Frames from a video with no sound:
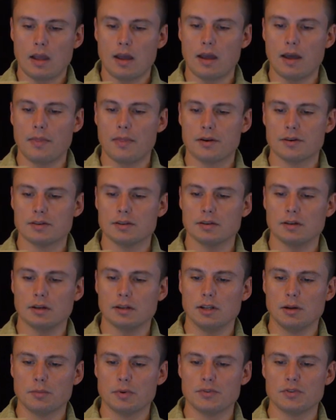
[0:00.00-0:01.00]
And there's
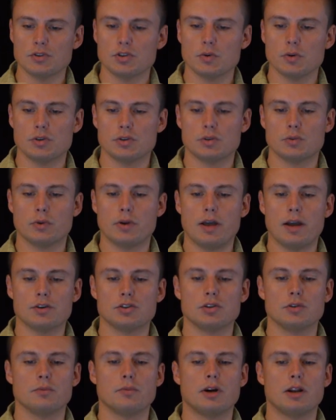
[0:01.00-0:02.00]
a number of situations where you
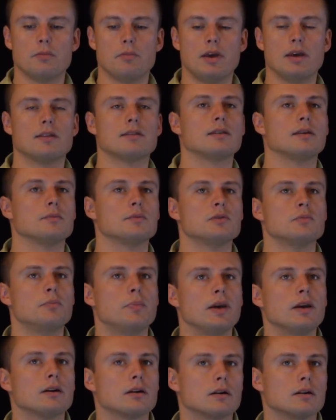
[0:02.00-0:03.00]
actually want to make things
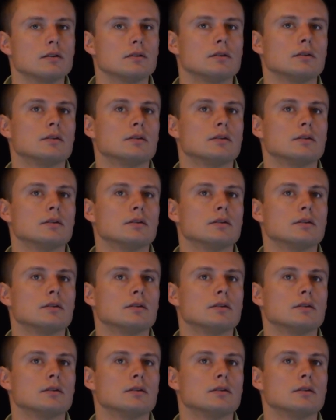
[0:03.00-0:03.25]
bigger,